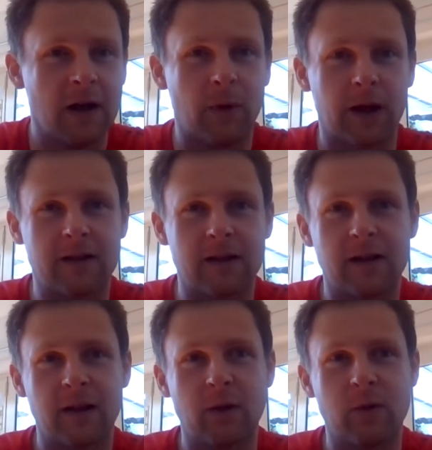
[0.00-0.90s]
but
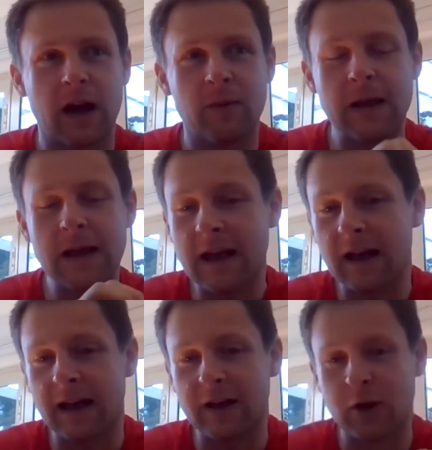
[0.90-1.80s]
they were, at the
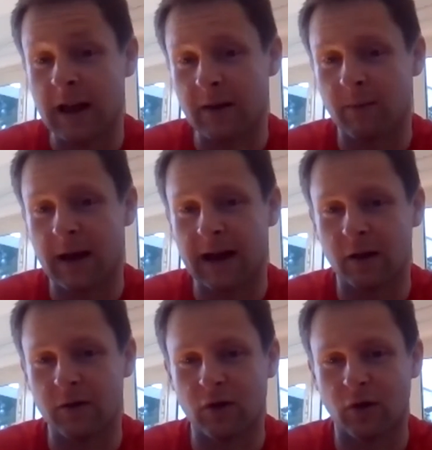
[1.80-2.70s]
beginning, she was hitting
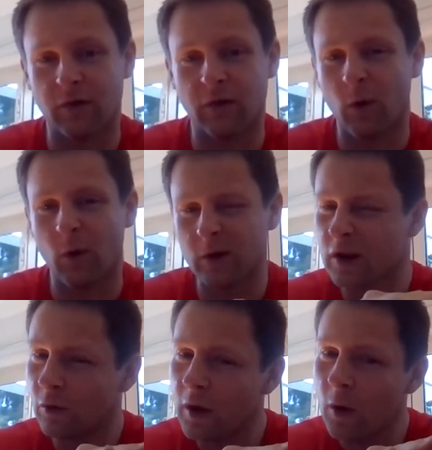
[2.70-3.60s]
plateau. So for just
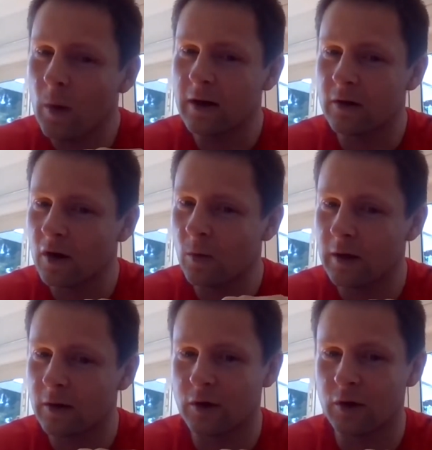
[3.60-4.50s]
only a week or
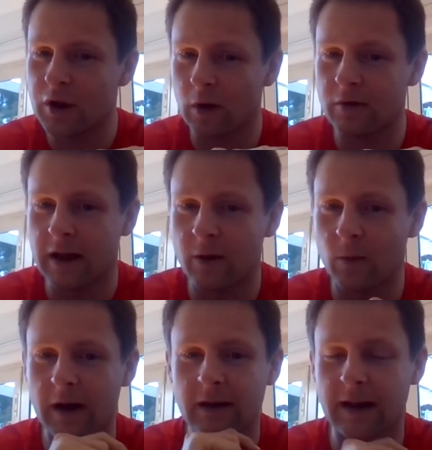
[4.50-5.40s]
two, she wouldn't lose any
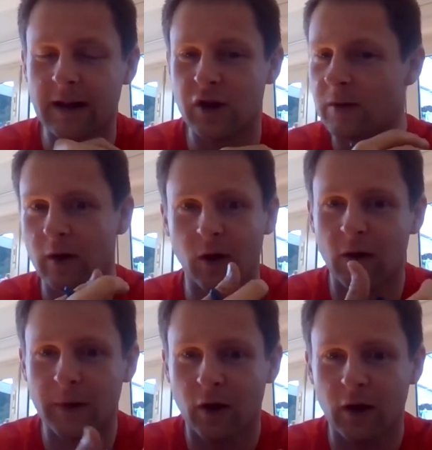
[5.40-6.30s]
weight. And then she'd be, oh
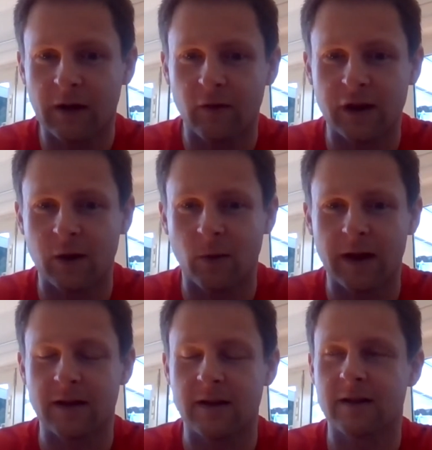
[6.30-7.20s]
my God, I haven't lost any
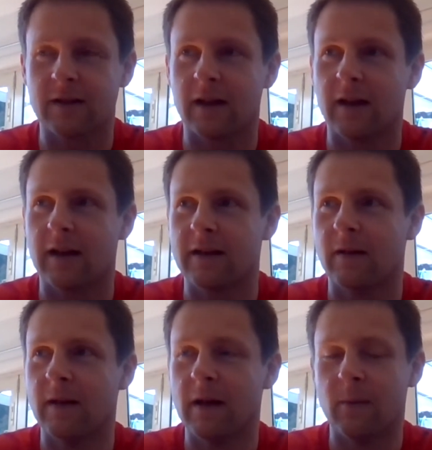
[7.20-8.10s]
weight.
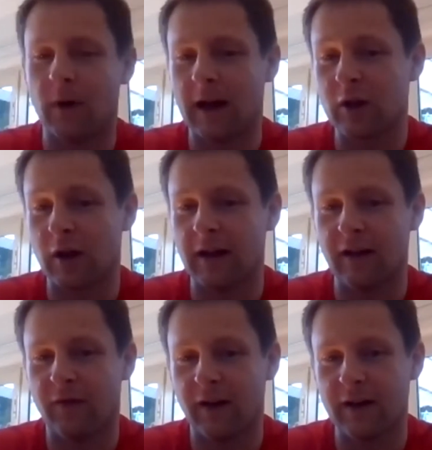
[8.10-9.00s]
But
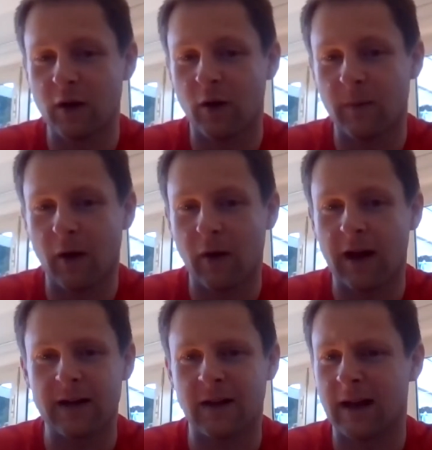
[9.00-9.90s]
actually, if I'd known about
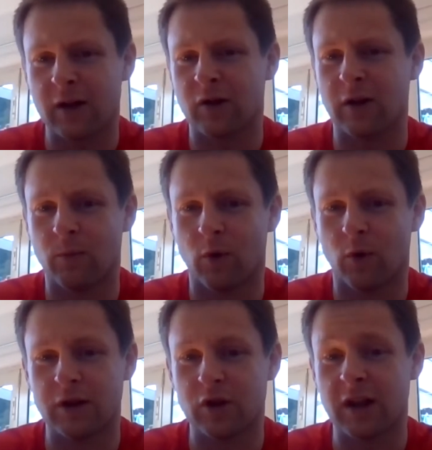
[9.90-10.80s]
that, I said, actually, your
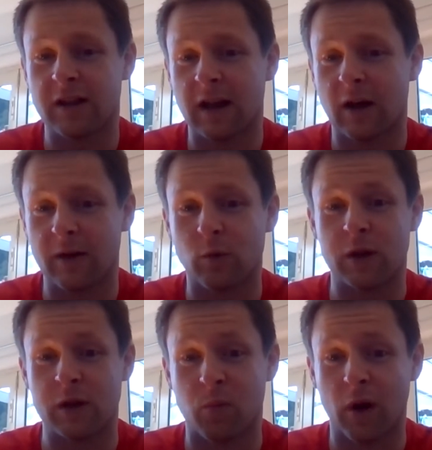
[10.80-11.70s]
body's adjusting now,
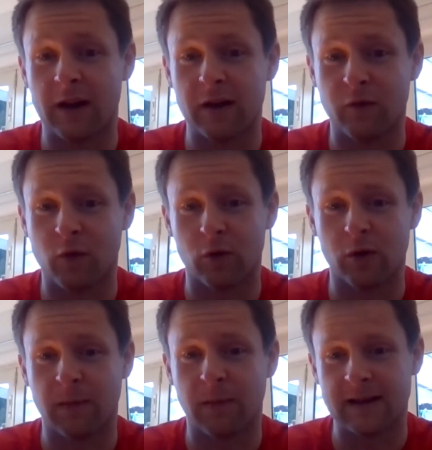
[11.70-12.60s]
which is brilliant. You've got to
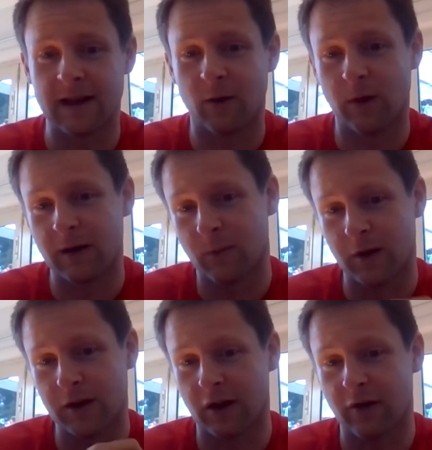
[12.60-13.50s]
a place now where your
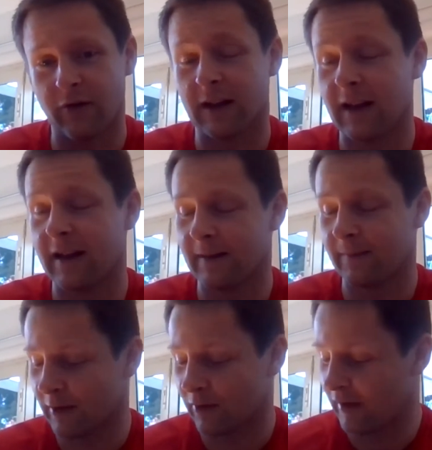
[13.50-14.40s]
body's starting to react. I like that.
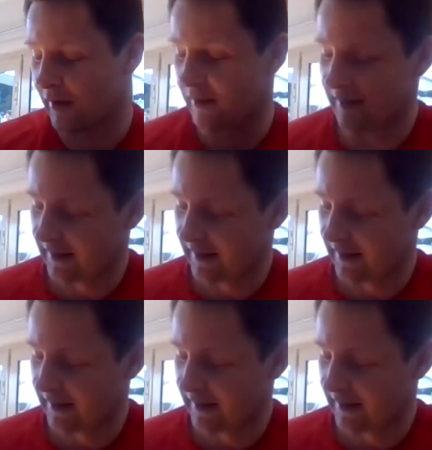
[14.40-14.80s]
That's really good.